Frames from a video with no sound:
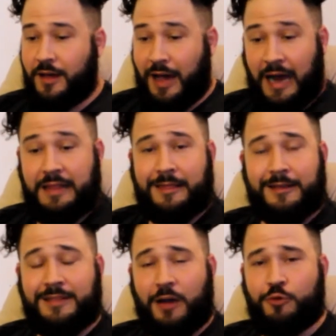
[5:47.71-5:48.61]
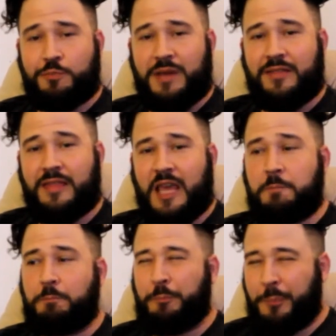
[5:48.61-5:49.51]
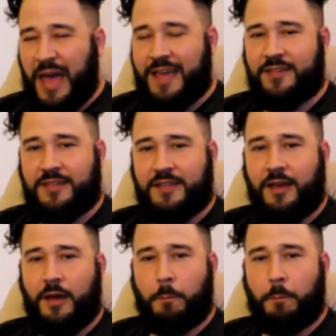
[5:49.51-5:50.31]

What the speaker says: I think that would be the best